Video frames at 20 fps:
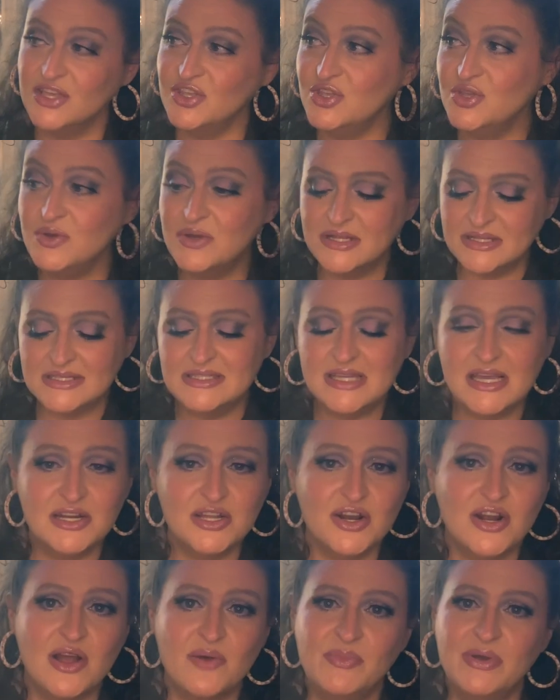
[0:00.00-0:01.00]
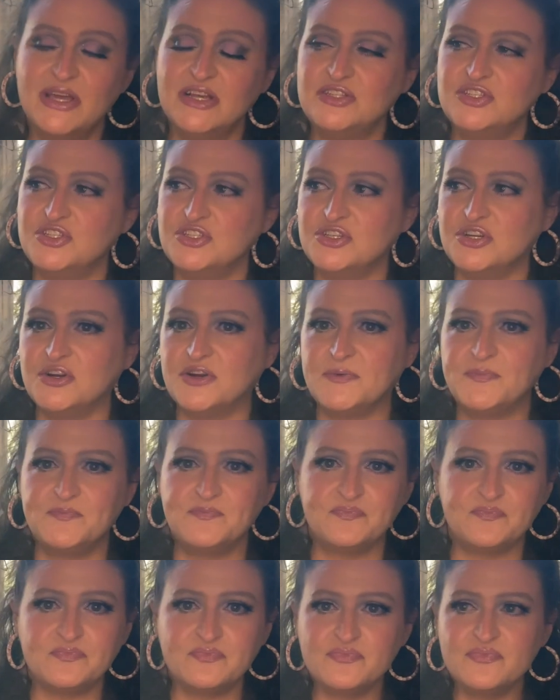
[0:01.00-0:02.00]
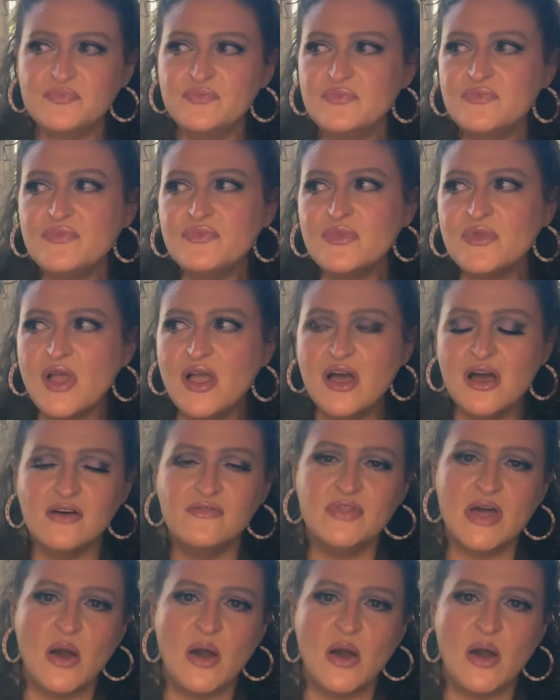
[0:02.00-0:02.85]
You can send her a picture of